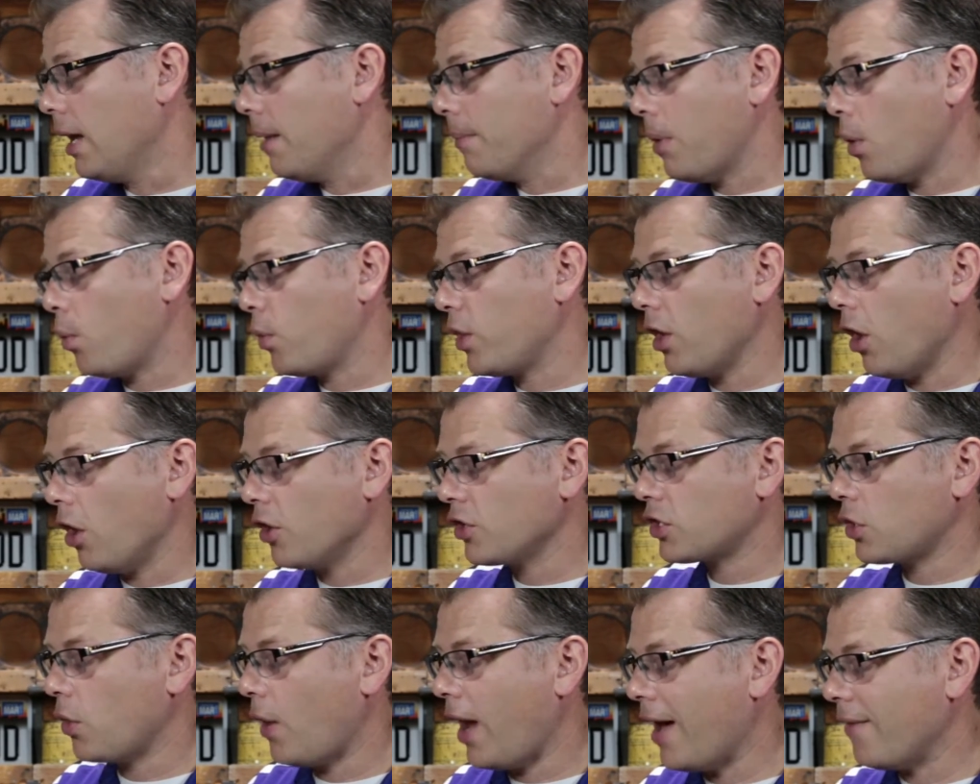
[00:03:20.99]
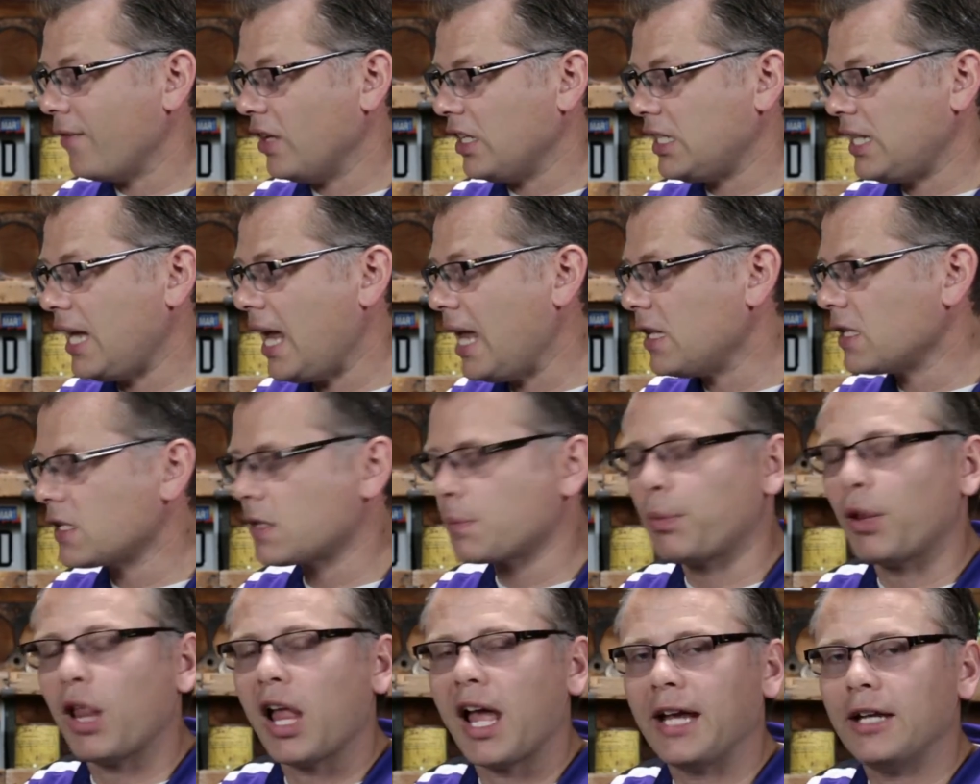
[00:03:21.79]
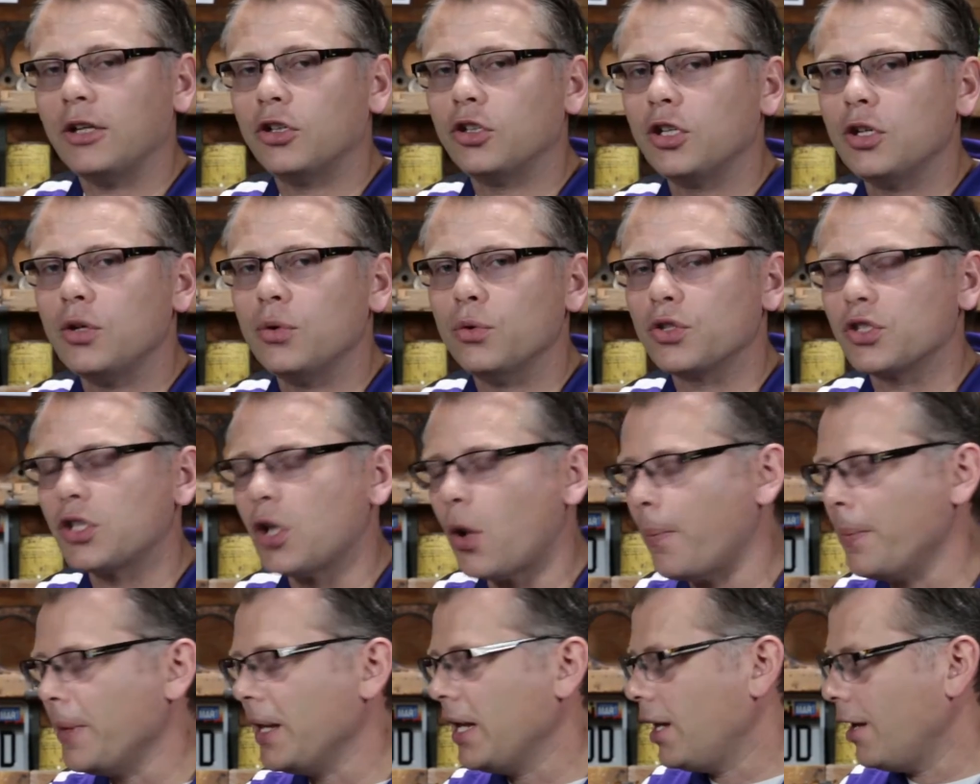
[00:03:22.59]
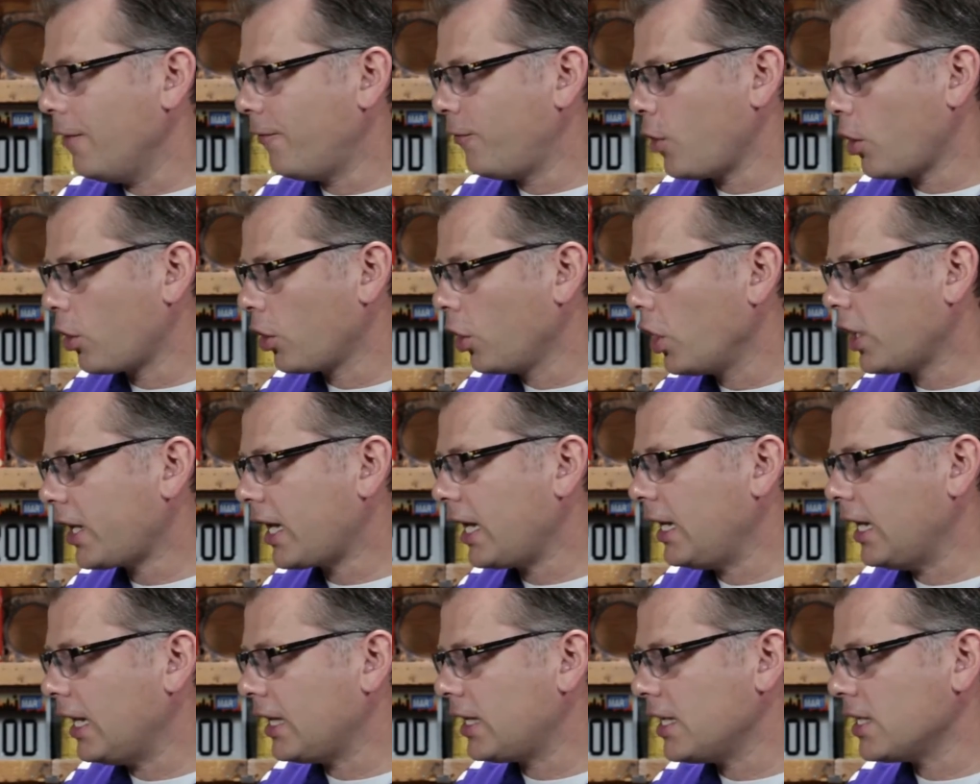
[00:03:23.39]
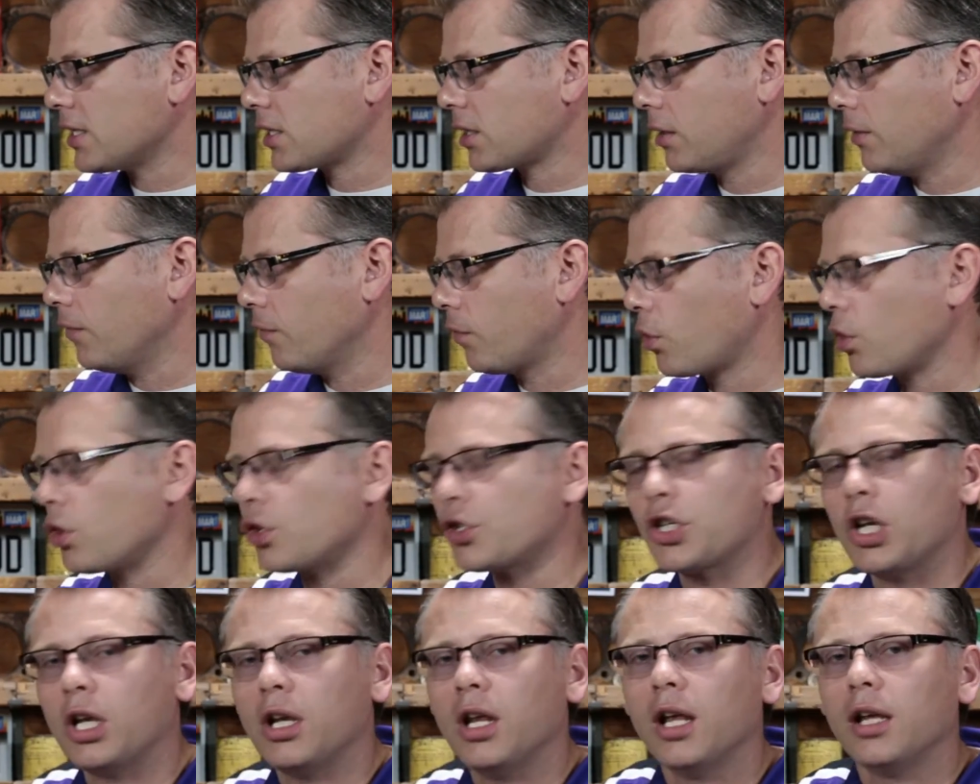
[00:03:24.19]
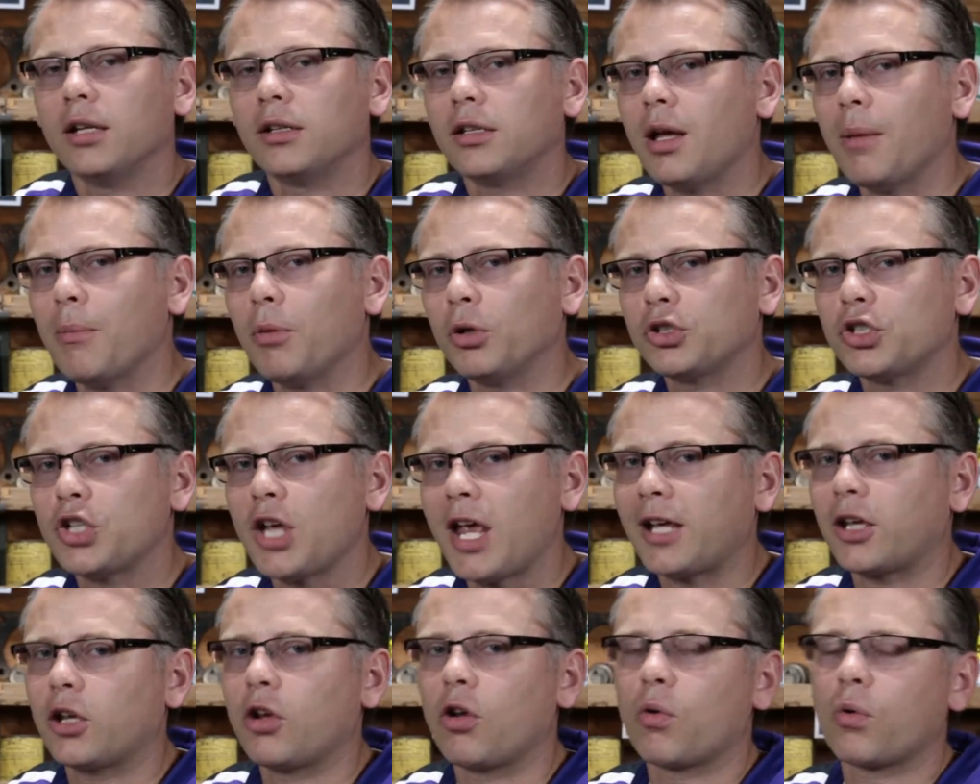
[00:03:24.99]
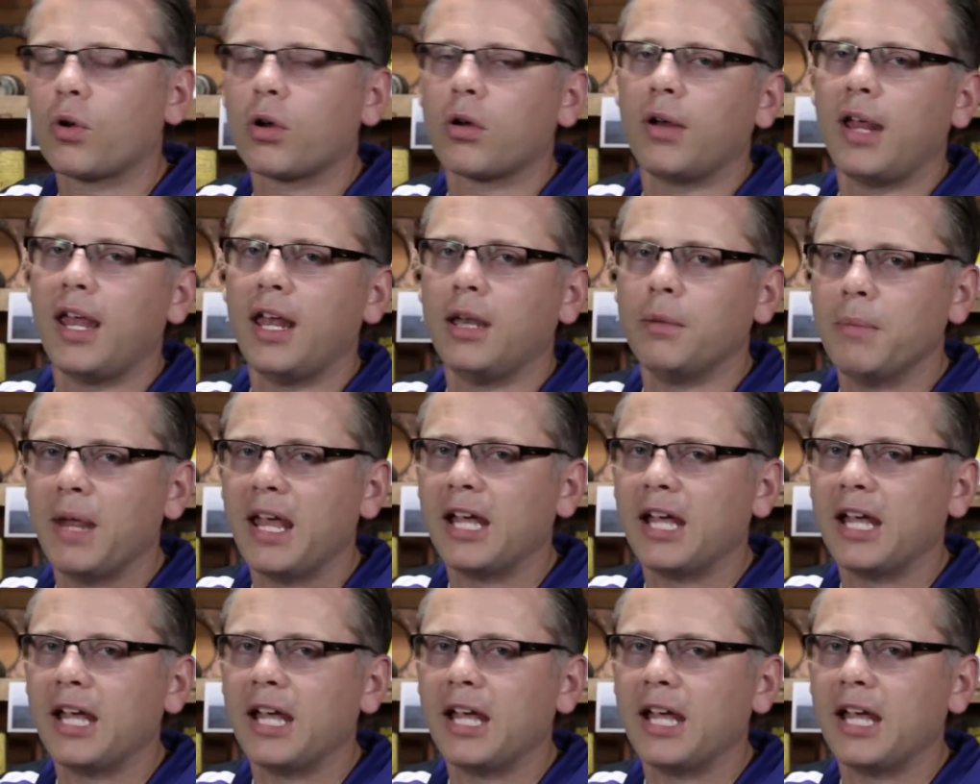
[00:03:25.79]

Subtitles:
But we also have a 10 spline too. So if you're looking at this conversion, double check your rear end.